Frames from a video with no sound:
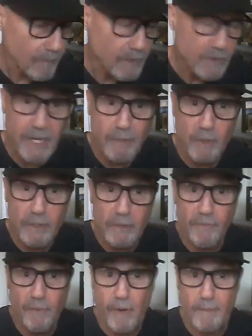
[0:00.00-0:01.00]
Same
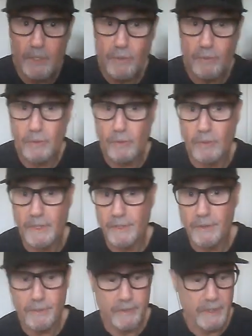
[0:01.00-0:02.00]
with pharmaceutical
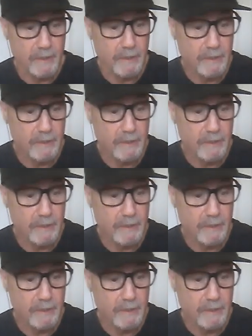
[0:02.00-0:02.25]
industry.